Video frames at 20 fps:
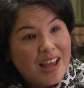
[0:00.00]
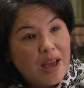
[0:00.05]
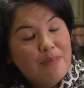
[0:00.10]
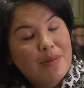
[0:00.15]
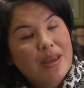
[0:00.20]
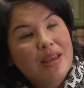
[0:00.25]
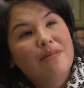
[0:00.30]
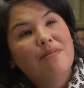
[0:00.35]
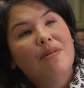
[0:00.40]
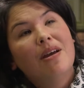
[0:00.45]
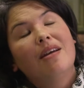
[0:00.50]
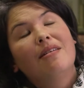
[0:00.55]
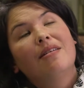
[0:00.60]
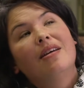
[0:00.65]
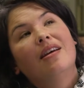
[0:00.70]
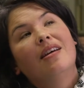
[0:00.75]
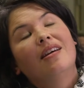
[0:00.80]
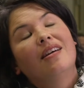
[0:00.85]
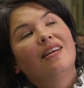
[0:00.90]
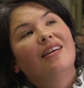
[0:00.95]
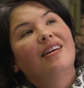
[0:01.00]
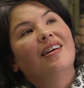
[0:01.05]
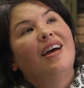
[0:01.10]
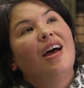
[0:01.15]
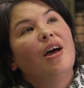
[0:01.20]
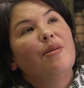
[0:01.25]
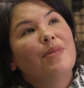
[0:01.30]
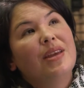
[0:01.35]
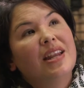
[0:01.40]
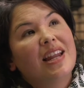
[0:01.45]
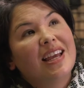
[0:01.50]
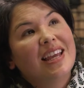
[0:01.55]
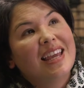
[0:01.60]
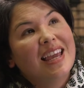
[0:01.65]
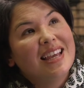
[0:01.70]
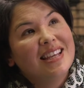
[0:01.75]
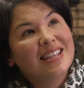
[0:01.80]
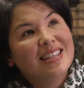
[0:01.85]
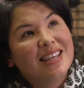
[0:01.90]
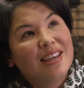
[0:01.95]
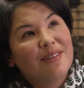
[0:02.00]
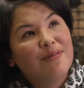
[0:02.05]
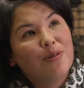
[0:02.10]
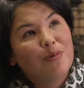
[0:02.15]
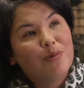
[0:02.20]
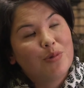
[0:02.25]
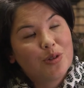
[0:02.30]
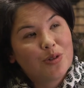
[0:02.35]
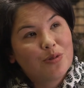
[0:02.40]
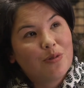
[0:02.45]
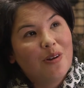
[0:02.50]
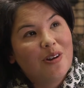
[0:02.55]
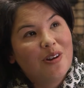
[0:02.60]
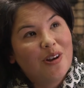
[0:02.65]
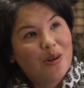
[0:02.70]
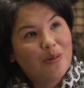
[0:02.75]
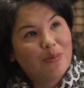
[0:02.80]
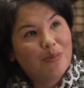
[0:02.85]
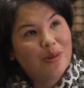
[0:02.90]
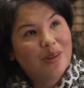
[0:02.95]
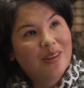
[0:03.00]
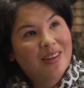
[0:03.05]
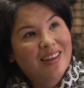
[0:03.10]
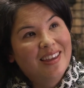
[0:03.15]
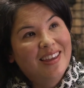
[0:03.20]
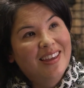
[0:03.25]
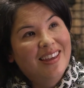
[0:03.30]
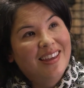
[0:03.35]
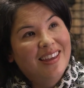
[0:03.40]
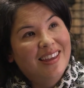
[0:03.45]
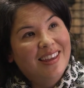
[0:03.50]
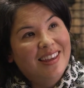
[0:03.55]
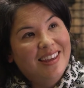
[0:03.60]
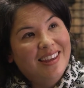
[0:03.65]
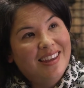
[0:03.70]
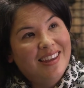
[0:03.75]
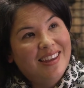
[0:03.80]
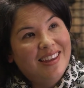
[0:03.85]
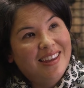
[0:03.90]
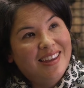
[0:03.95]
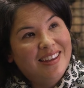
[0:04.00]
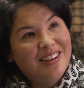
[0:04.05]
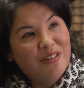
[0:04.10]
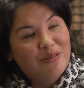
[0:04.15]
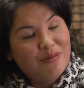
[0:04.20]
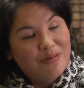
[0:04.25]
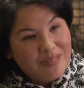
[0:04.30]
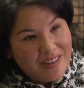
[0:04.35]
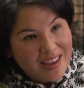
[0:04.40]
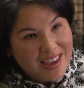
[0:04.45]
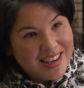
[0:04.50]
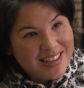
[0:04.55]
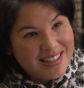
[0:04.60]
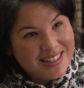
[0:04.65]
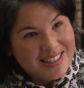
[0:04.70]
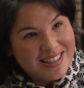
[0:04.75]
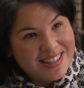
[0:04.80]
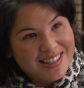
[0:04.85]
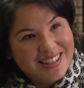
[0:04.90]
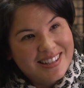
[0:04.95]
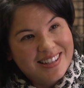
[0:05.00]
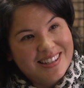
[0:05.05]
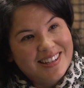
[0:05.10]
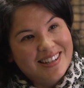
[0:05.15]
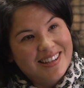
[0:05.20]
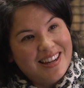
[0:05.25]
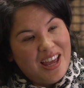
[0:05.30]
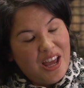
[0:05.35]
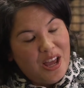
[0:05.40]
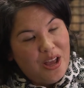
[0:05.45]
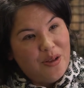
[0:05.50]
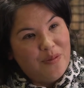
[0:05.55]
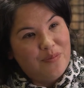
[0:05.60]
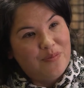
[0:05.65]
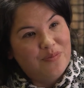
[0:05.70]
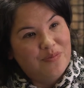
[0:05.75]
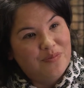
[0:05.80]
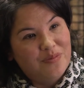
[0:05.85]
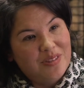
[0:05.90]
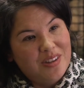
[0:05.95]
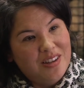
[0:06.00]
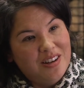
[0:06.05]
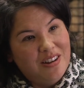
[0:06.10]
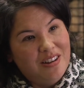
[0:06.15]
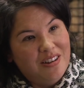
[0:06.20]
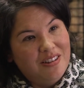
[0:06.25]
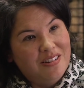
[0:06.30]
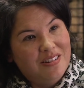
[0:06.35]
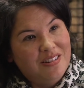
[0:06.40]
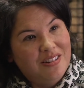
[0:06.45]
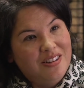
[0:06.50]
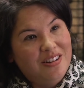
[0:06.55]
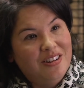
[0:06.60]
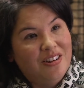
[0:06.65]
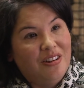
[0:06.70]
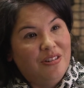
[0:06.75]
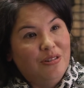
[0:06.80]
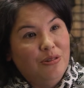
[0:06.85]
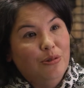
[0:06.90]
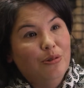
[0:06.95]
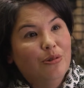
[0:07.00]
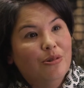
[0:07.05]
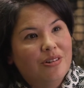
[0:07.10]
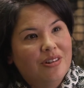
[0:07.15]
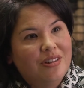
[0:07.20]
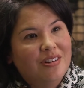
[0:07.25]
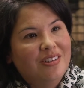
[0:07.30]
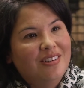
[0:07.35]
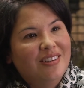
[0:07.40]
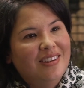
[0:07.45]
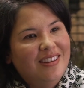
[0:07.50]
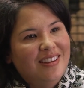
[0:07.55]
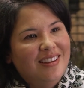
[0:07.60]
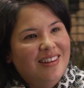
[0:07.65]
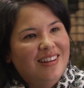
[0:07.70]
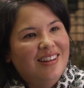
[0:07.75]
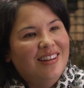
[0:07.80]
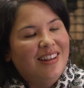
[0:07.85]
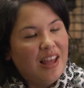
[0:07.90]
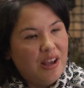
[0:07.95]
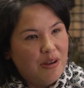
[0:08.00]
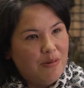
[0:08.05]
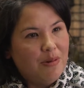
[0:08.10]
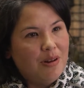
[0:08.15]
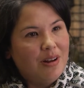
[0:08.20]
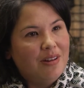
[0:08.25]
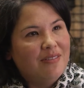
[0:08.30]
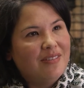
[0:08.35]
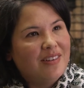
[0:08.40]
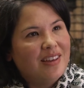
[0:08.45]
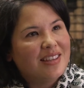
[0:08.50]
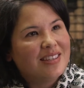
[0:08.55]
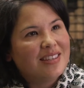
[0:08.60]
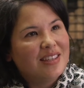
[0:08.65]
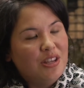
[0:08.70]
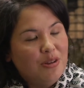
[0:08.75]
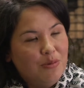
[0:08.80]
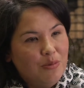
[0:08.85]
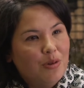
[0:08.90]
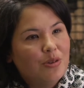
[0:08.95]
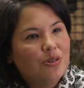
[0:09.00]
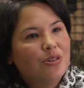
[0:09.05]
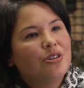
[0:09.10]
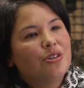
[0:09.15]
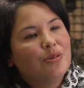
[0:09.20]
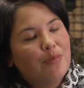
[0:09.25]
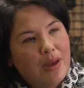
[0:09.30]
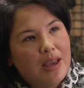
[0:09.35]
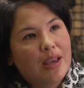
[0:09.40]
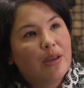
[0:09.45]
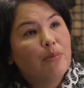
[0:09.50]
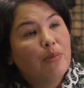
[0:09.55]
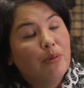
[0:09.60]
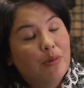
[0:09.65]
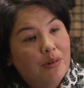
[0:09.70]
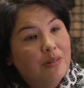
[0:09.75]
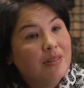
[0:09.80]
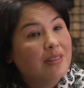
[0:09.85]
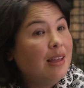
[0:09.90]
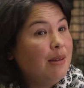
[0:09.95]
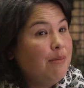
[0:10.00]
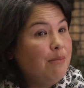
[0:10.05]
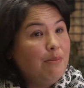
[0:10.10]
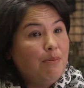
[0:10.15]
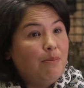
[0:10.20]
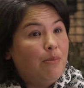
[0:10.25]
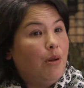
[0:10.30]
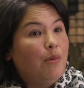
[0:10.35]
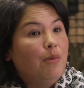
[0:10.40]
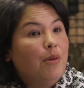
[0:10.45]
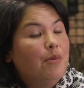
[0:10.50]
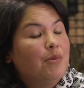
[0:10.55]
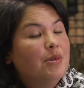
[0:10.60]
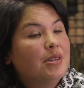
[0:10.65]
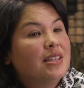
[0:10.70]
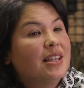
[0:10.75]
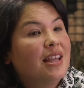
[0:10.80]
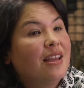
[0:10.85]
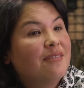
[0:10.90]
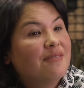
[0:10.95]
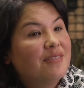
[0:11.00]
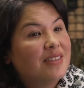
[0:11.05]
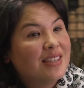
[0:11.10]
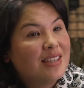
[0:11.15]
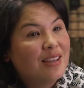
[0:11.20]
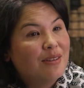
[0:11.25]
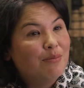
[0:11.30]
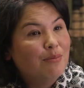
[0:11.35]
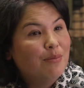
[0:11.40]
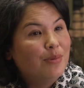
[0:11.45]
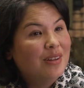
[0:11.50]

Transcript: I mean, I guess if it was thrown up in your face that you know, you don't look like one of us, and you wanted to make a point, that probably was there for some.